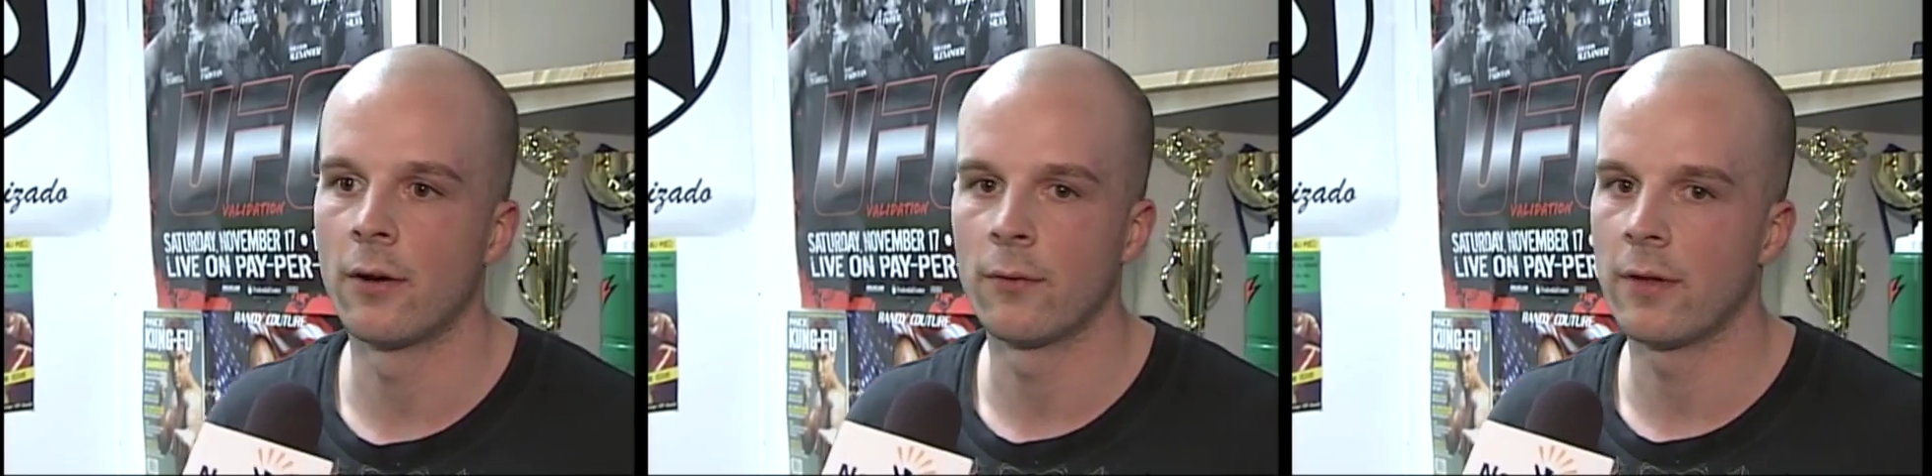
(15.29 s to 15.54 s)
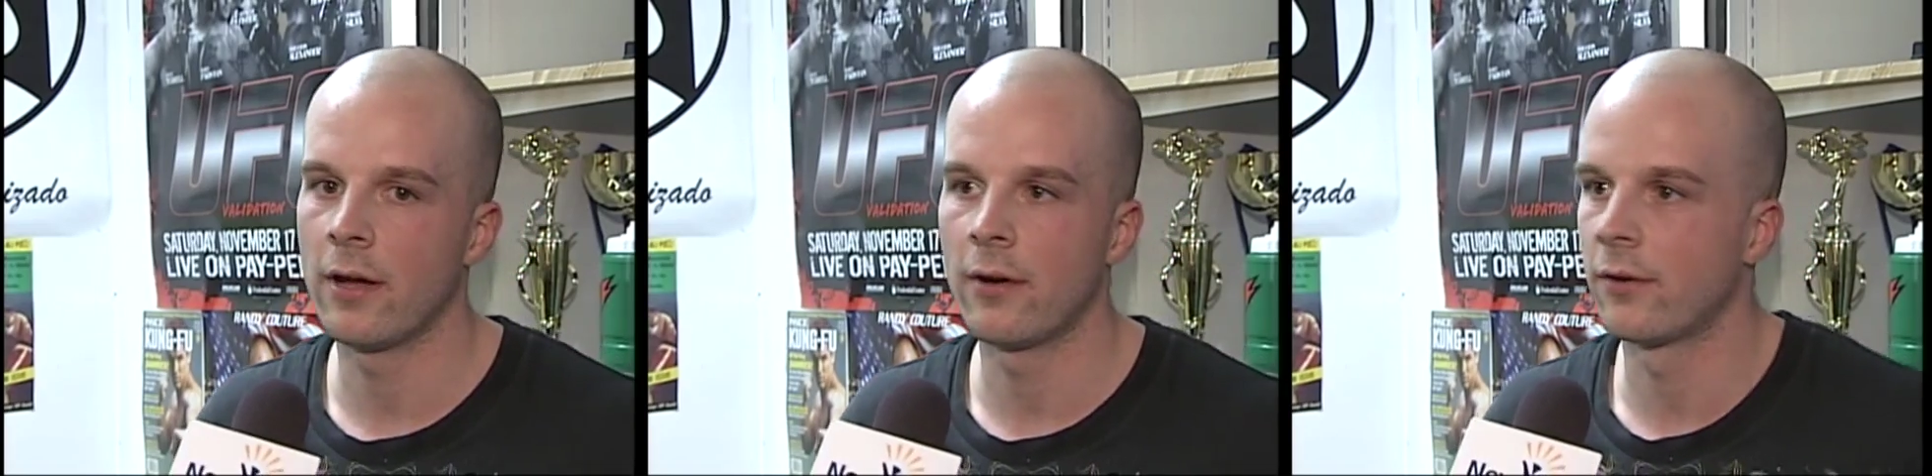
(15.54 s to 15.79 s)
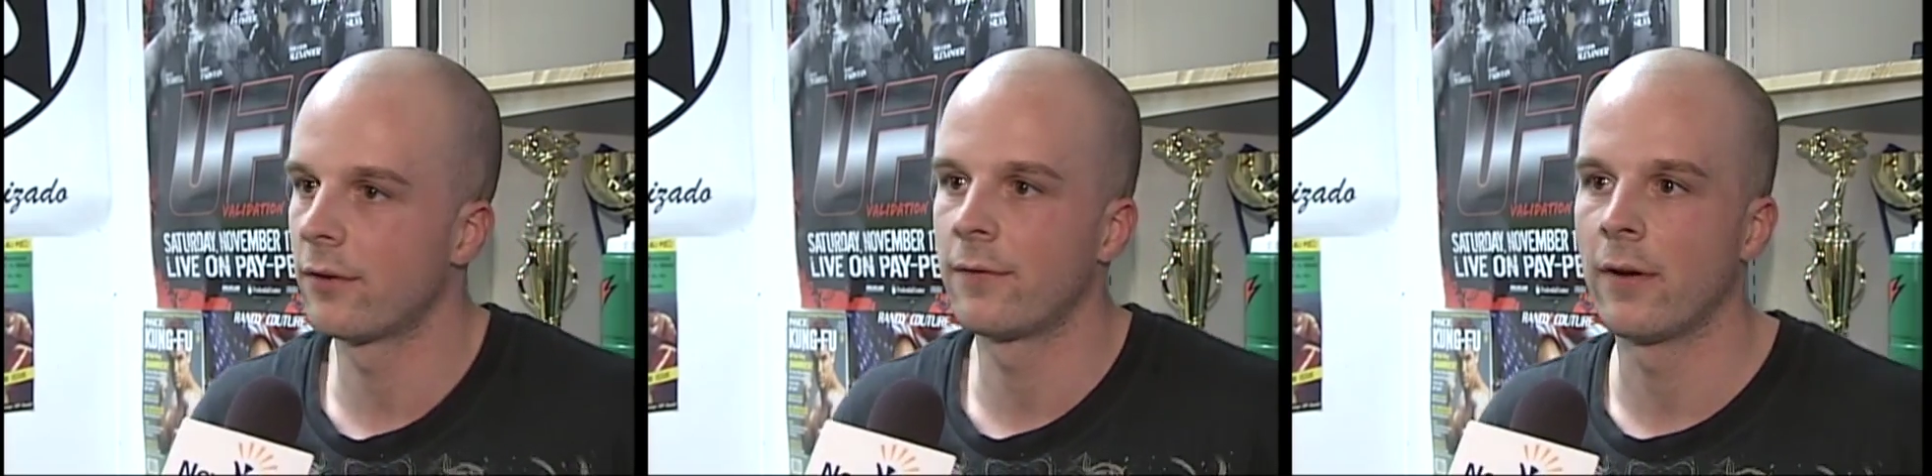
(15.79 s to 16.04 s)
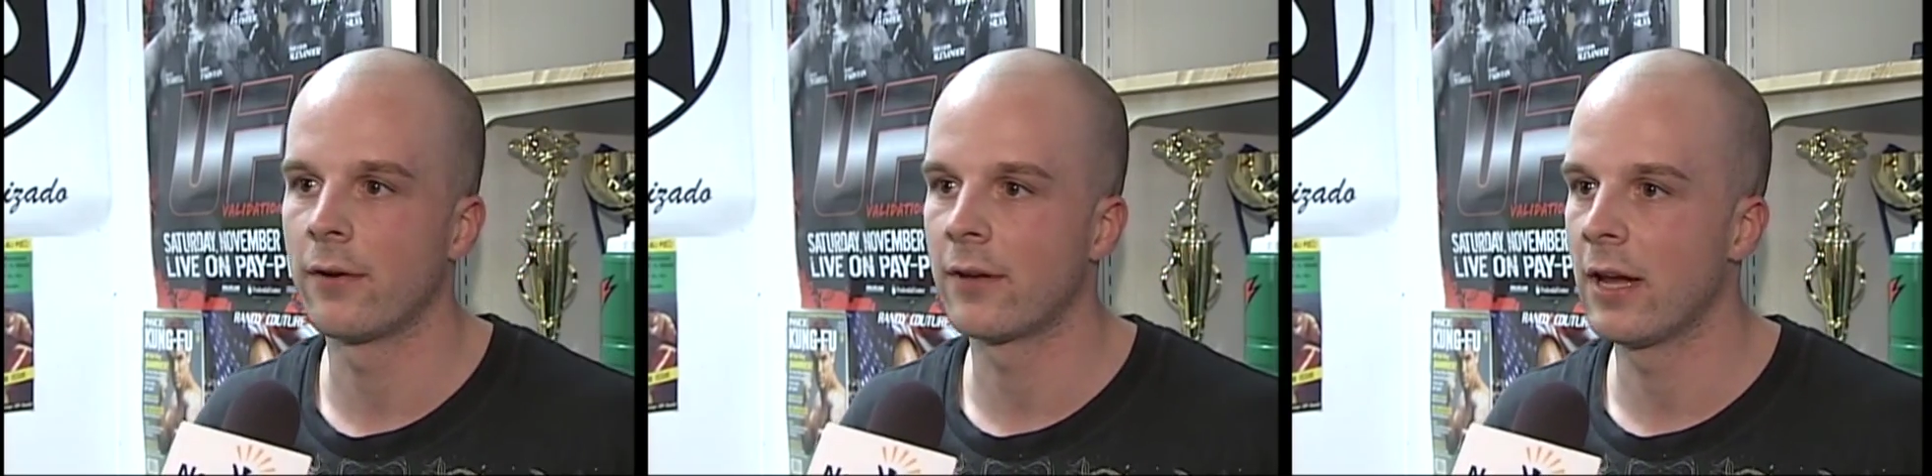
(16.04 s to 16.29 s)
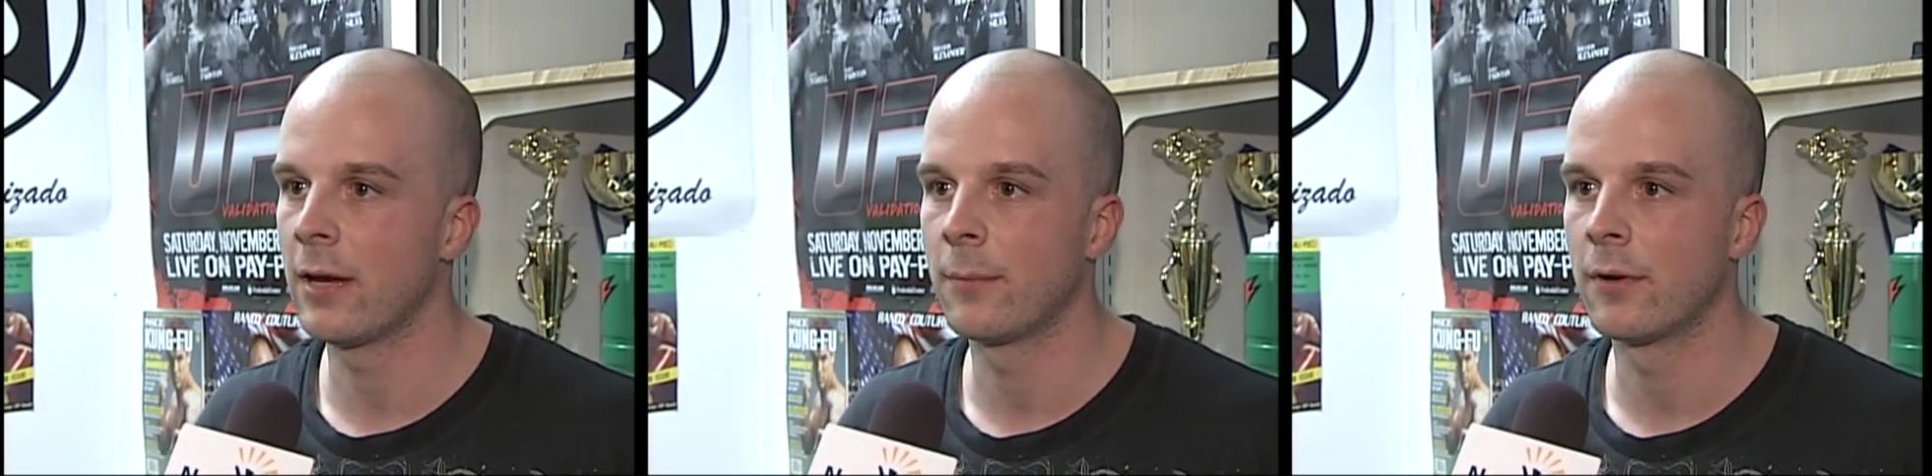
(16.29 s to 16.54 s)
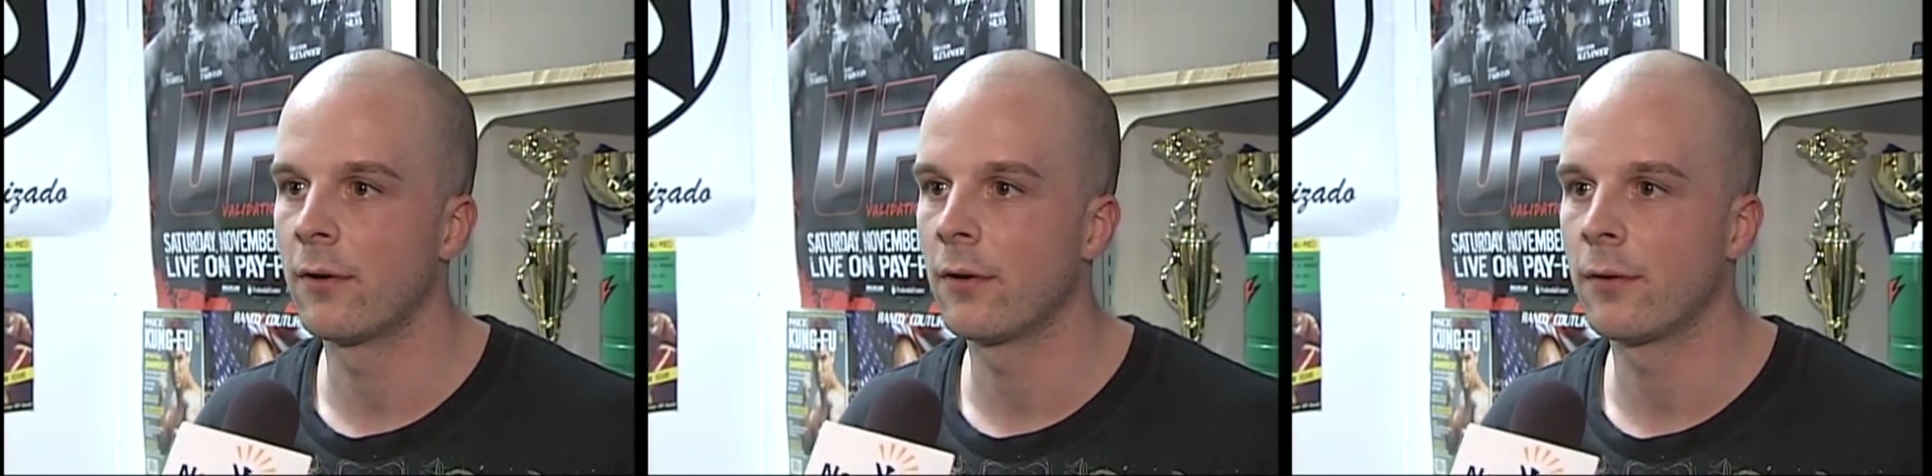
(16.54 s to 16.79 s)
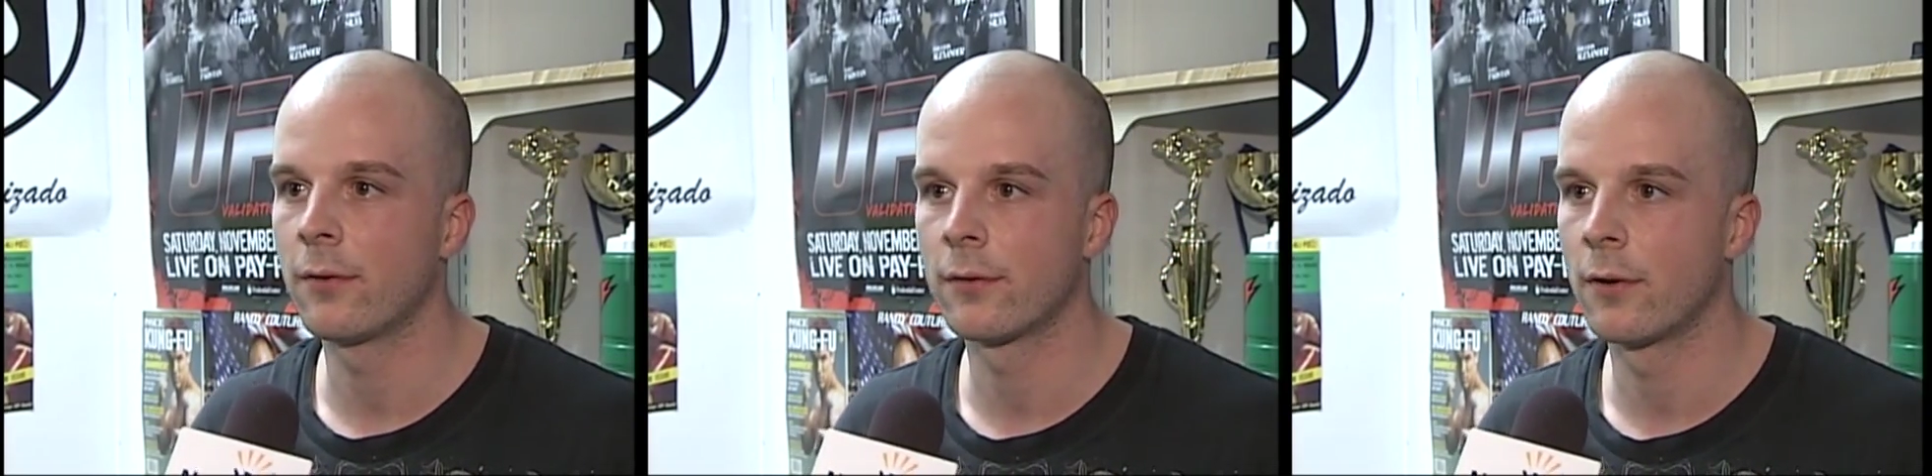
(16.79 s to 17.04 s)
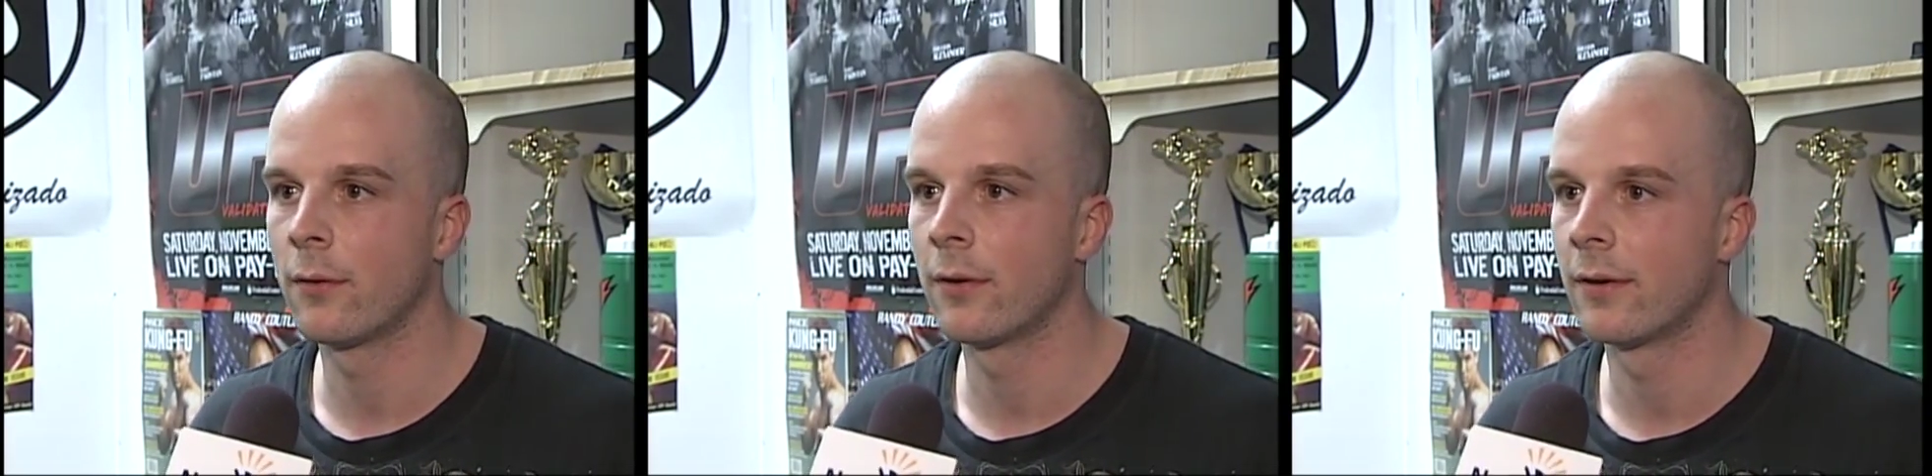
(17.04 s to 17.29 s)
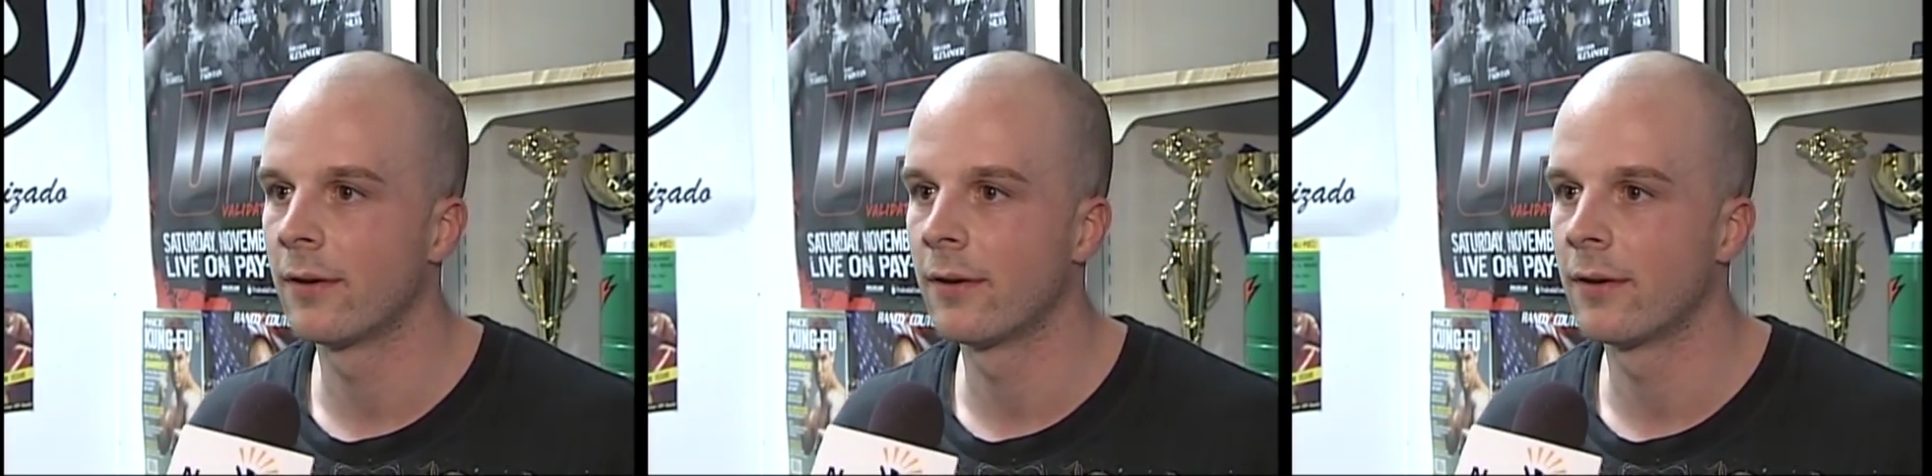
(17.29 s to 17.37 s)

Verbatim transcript: And out there, it's fair game. You know, you throw,